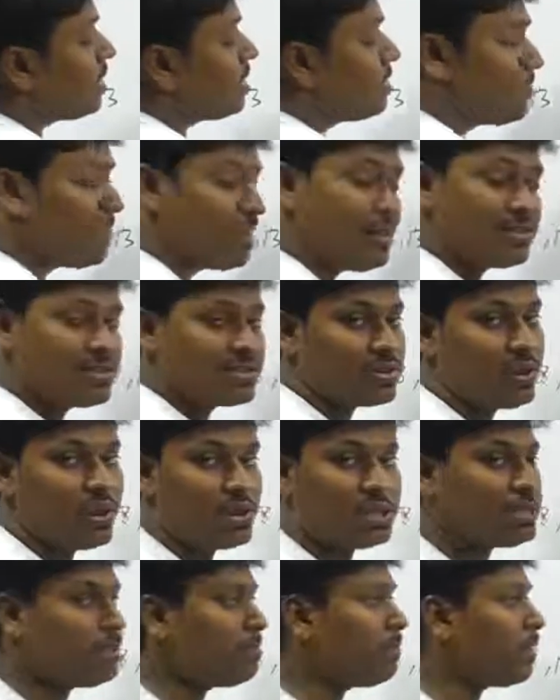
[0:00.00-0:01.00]
Friends,
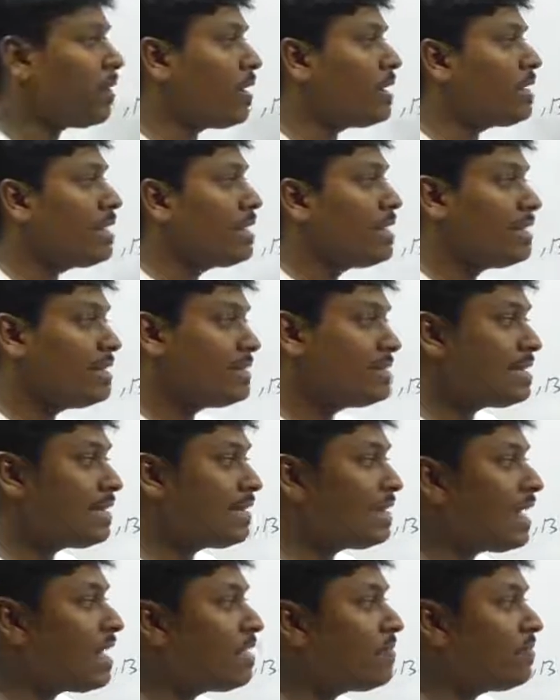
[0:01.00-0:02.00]
got the point?
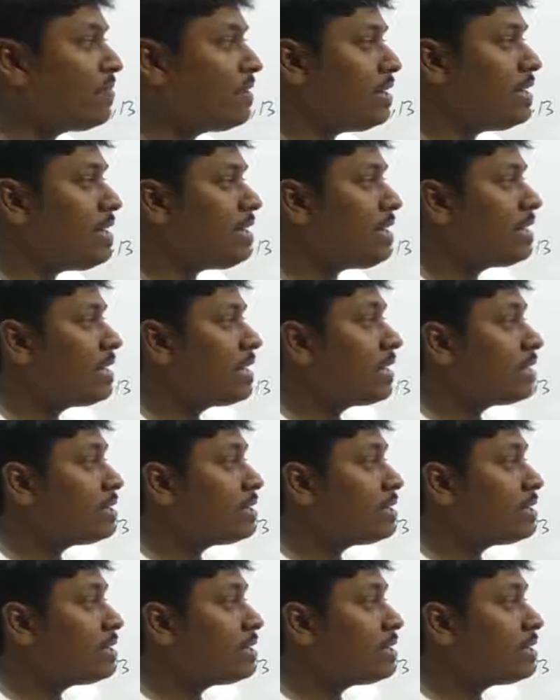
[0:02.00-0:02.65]
Listen carefully.